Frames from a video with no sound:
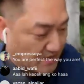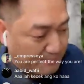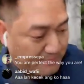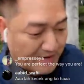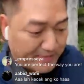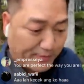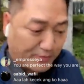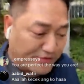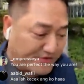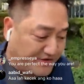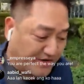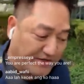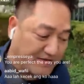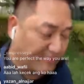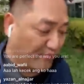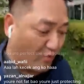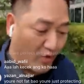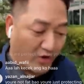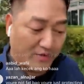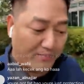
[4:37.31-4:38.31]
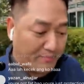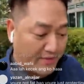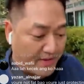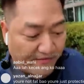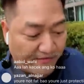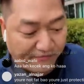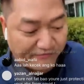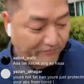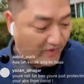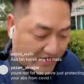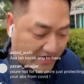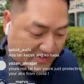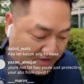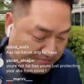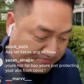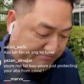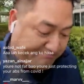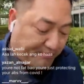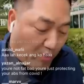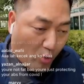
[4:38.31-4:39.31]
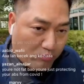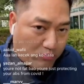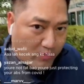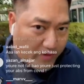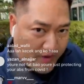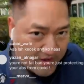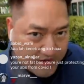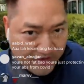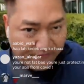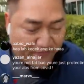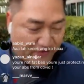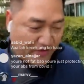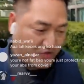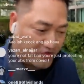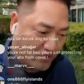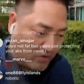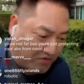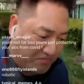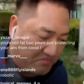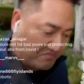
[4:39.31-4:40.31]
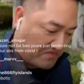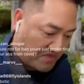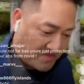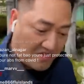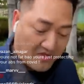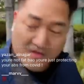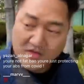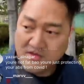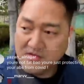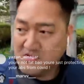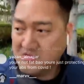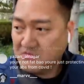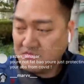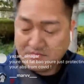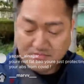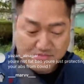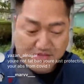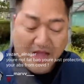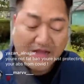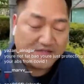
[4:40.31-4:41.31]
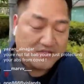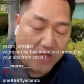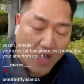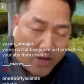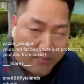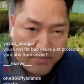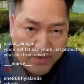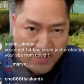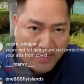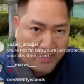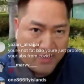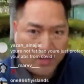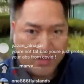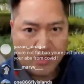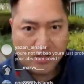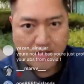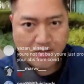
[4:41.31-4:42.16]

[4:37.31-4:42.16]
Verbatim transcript: Some people just want to be a fucking normal individual. That's not me.